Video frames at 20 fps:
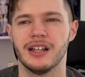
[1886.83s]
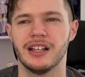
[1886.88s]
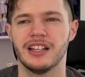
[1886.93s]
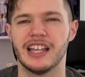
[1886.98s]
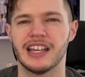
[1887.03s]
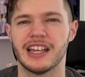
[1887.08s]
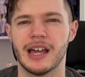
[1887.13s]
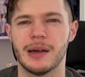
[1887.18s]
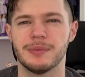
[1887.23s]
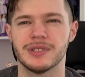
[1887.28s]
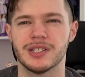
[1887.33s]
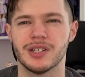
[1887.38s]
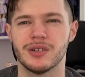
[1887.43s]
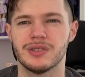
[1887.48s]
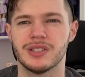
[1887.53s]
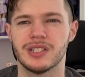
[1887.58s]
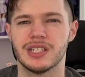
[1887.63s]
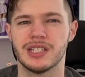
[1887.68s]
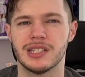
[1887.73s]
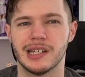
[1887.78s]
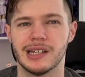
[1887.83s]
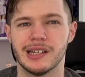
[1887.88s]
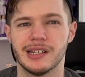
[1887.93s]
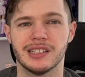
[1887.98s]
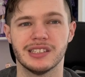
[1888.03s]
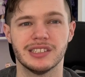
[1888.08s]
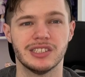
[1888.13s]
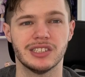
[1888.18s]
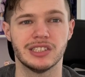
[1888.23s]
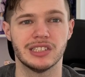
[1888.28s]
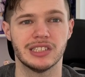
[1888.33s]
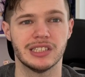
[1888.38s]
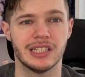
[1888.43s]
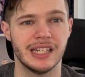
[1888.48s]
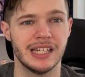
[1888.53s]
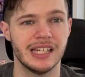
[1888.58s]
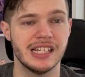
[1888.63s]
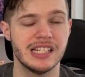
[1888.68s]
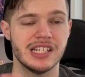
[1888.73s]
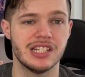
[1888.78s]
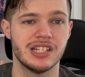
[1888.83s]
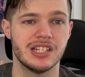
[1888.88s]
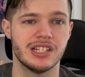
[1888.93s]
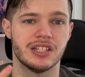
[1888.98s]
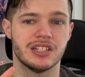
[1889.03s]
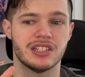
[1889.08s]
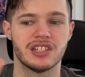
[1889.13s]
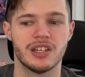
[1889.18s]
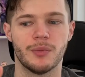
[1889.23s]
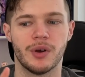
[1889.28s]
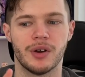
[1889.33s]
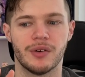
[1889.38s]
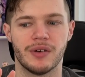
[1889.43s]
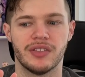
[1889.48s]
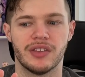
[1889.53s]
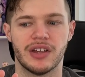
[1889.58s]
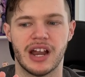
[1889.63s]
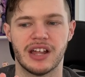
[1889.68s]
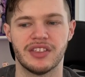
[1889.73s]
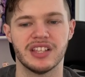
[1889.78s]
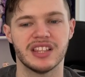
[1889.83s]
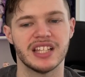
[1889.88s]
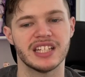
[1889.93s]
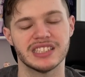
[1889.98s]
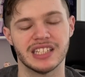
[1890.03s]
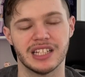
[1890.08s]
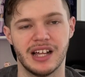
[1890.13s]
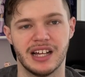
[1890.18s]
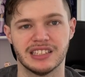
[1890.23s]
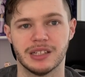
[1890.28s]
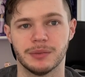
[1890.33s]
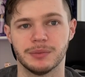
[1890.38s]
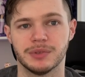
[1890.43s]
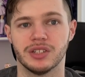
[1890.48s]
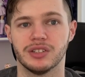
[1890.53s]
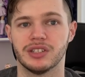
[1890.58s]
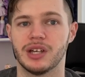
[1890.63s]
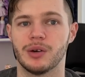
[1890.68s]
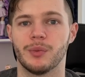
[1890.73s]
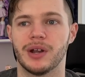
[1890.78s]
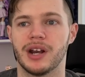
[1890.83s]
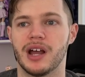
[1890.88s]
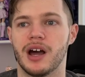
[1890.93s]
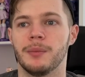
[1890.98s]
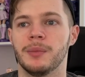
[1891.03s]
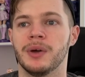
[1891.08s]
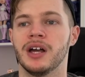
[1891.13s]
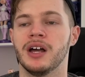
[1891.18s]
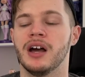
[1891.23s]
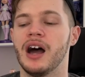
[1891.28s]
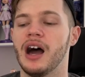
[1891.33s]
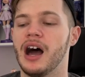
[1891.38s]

like episode 6-ish, somewhere around there. I think that's the last episode that went up.